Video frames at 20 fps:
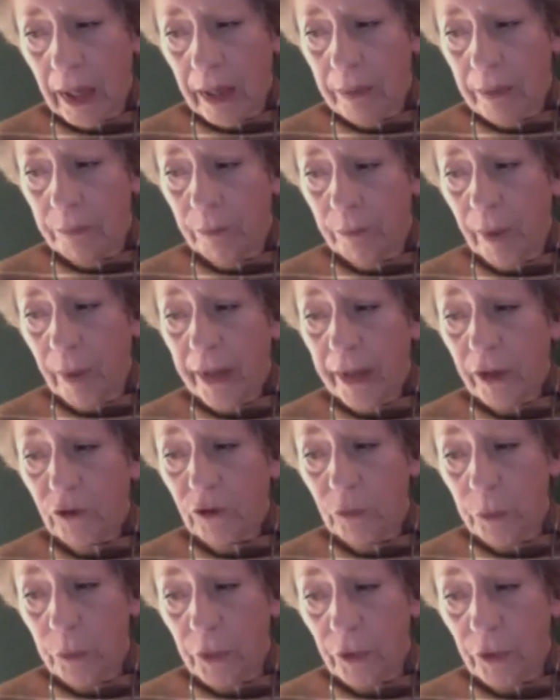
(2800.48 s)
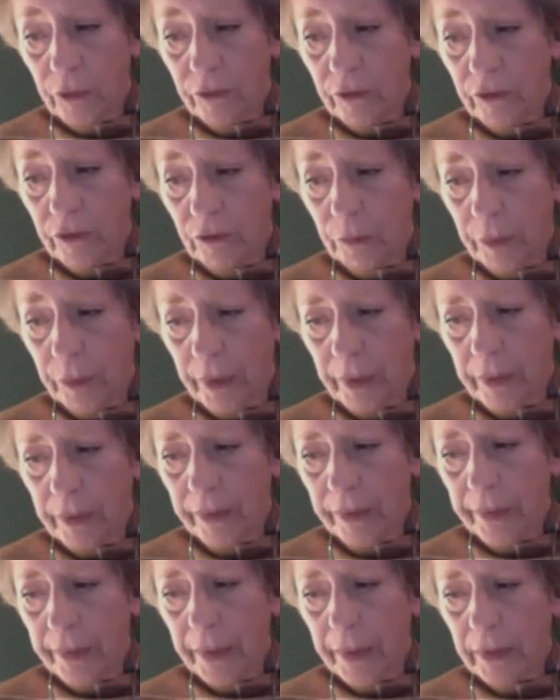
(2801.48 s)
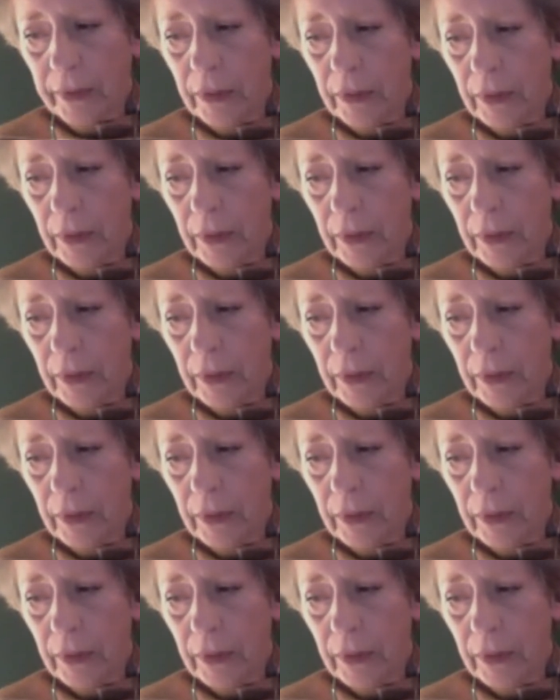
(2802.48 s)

My experience has been that